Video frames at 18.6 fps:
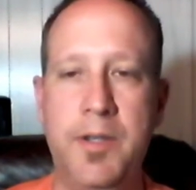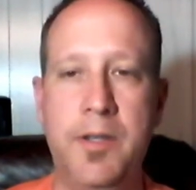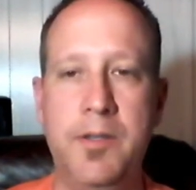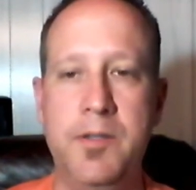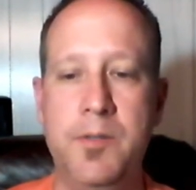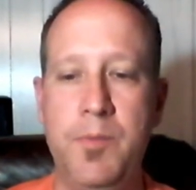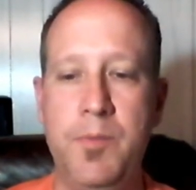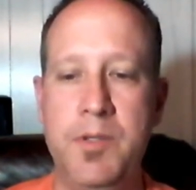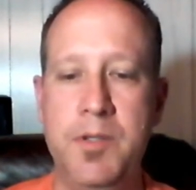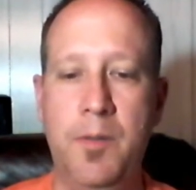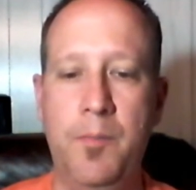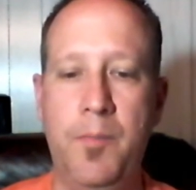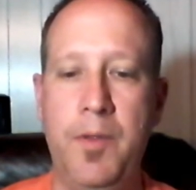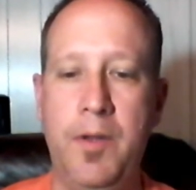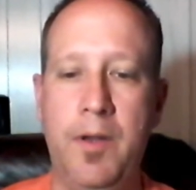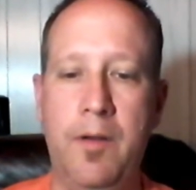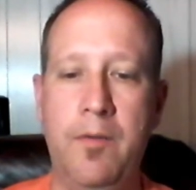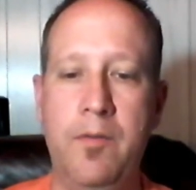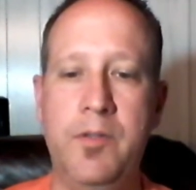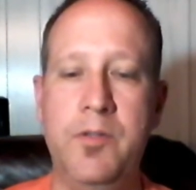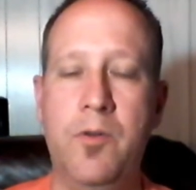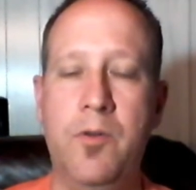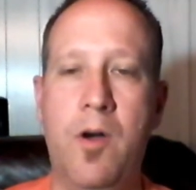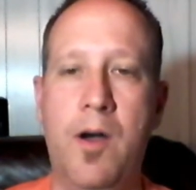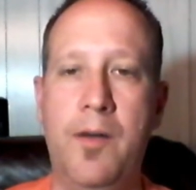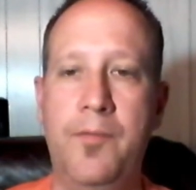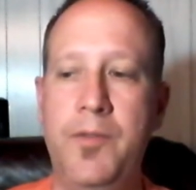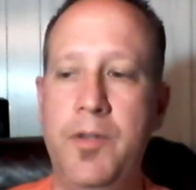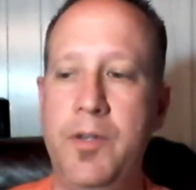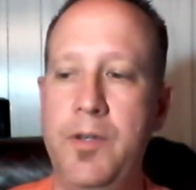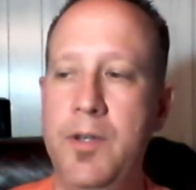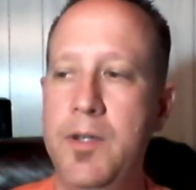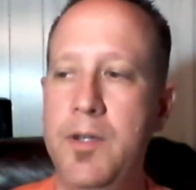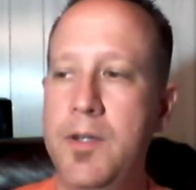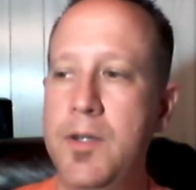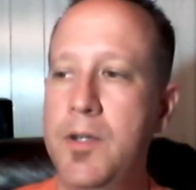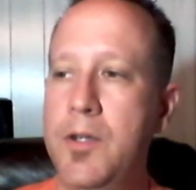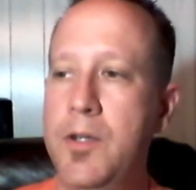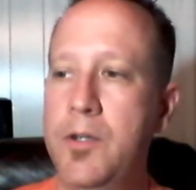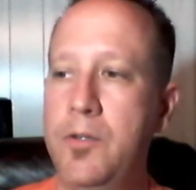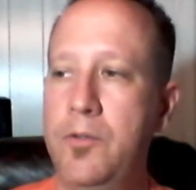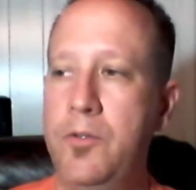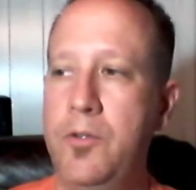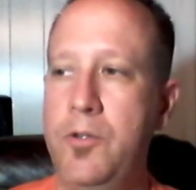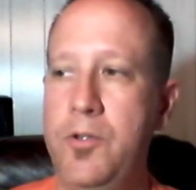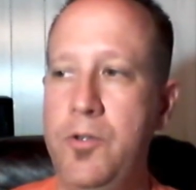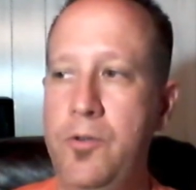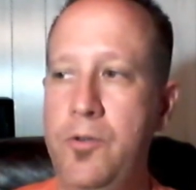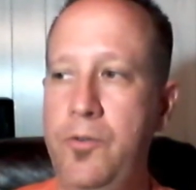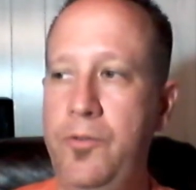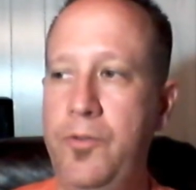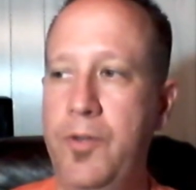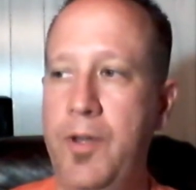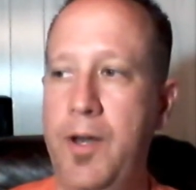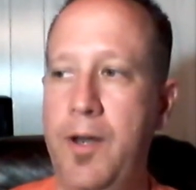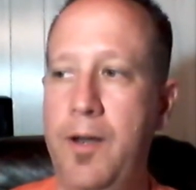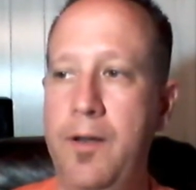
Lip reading: sends me something every so often to use,